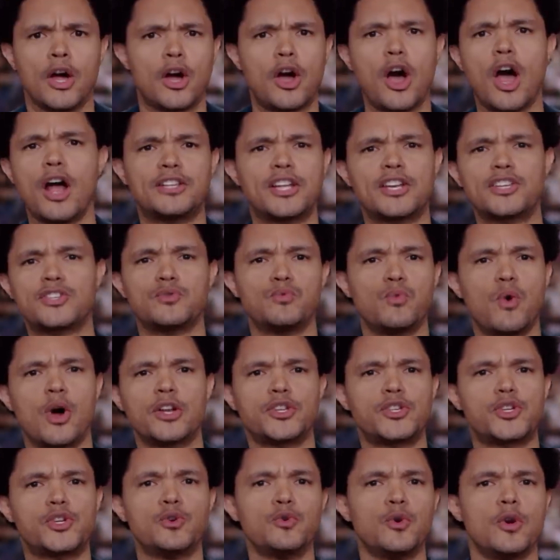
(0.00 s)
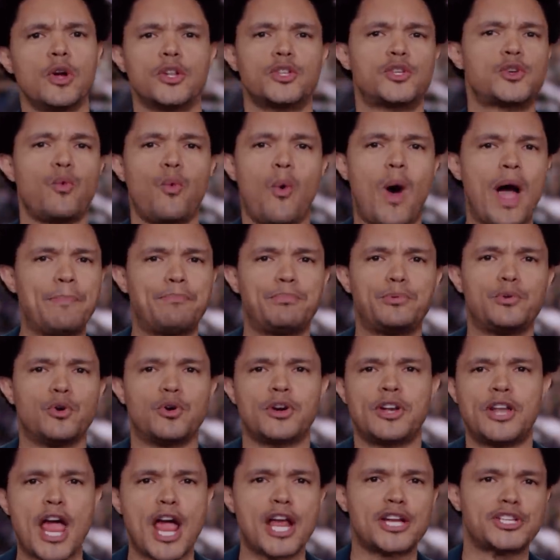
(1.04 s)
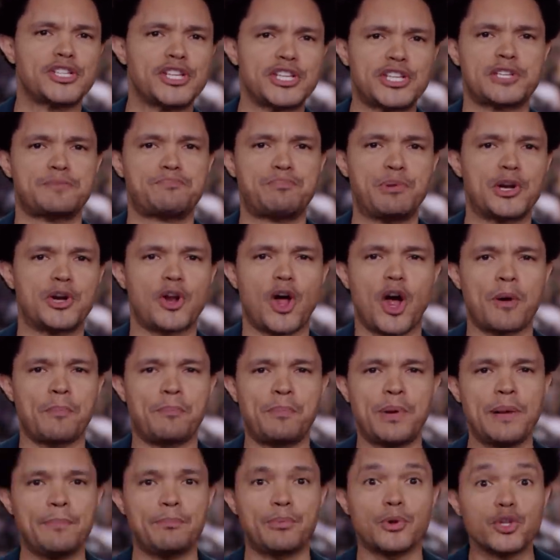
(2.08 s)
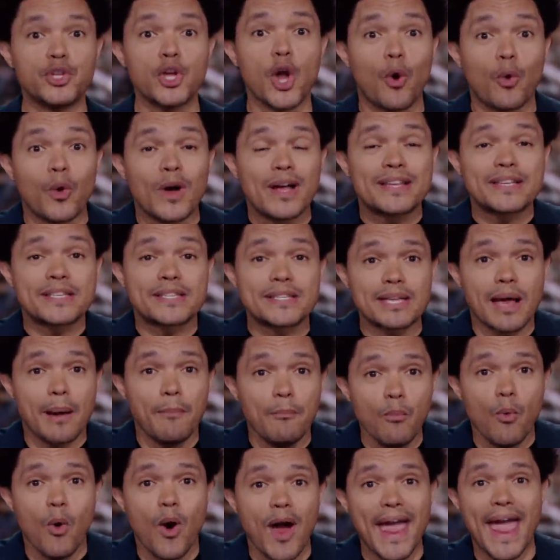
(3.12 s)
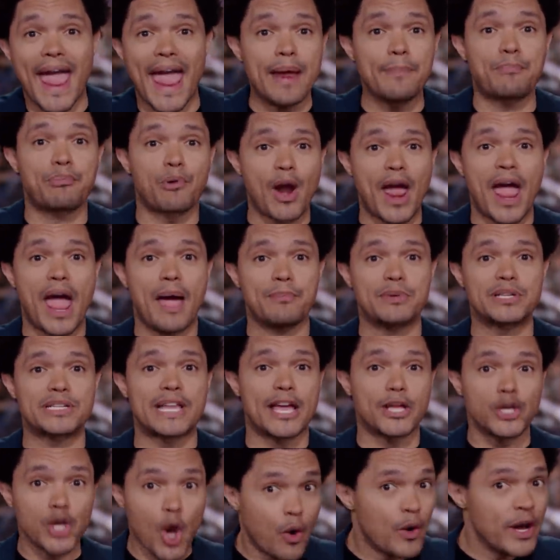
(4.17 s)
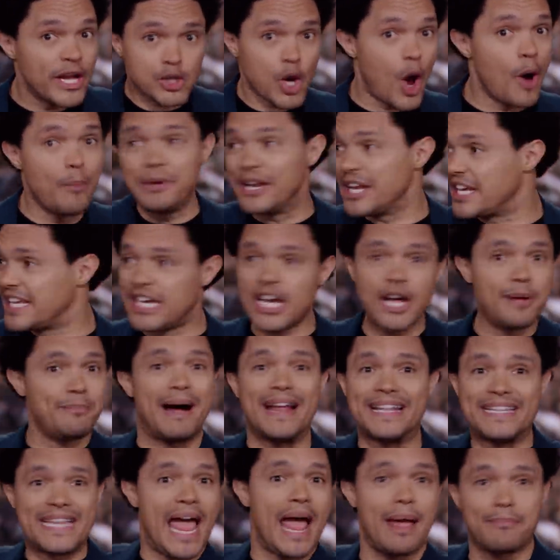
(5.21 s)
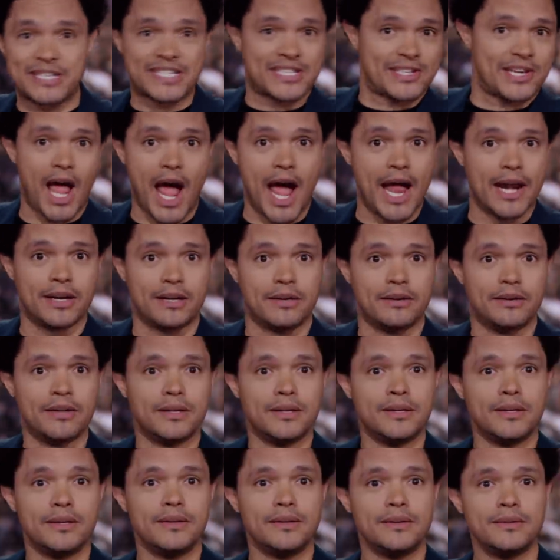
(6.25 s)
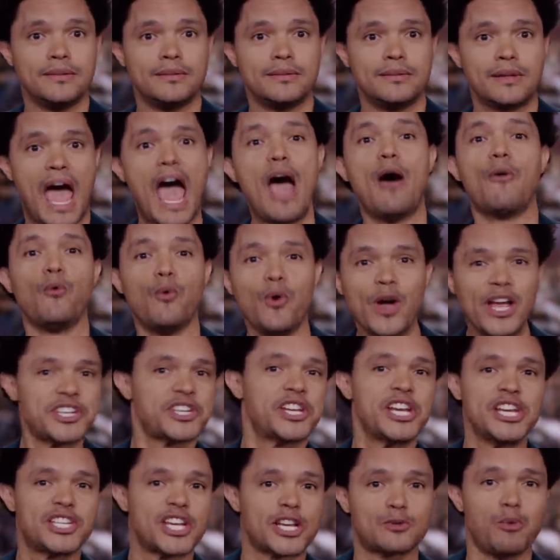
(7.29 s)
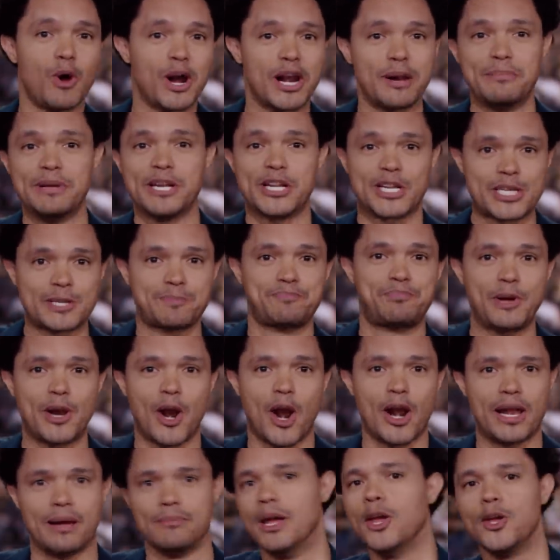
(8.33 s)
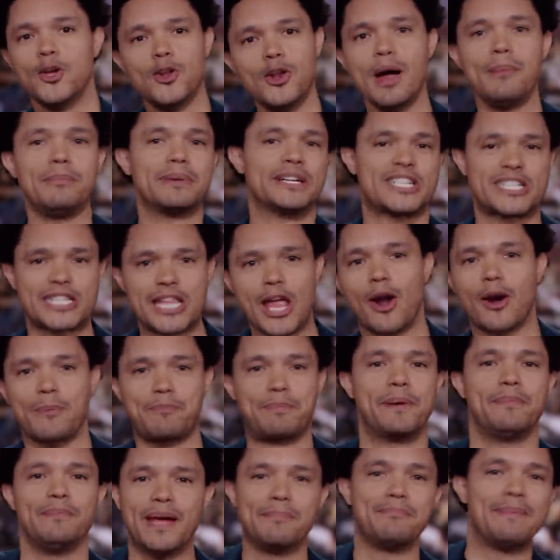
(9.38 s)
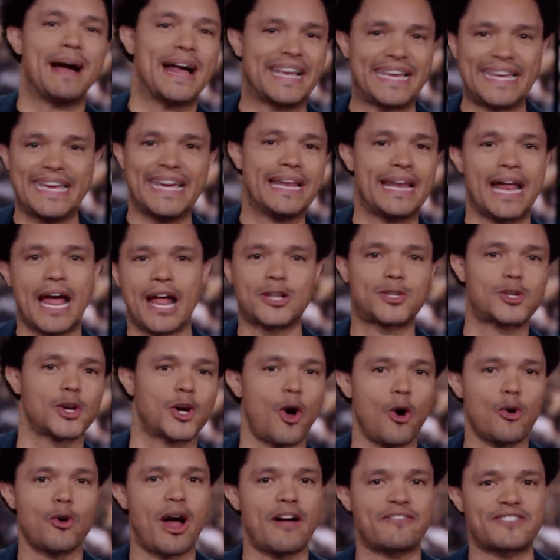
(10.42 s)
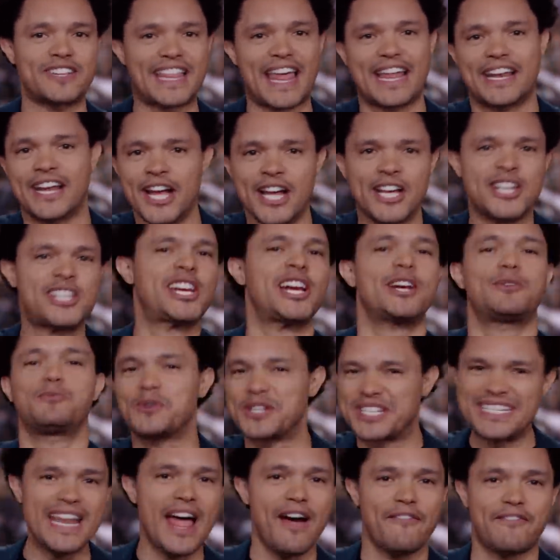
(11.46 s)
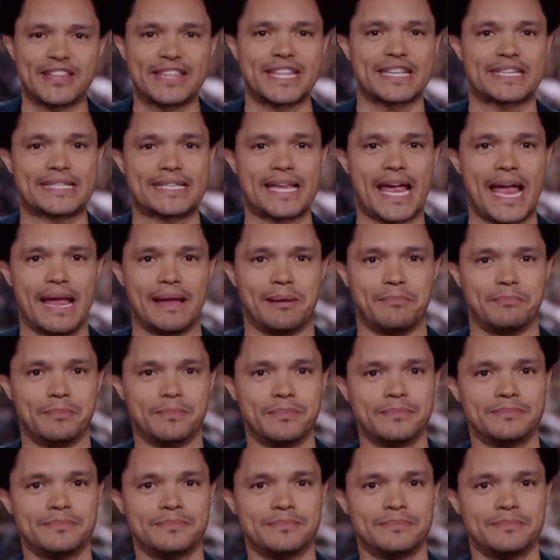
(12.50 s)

God doesn't want you to wipe your nasty spit on people. Yo, somewhere Abraham is like, yo, he told me to kill my damn son. I wish he just wanted me to spit on him. You know how much therapy me and my kid had to go to after that? Shit was never the same.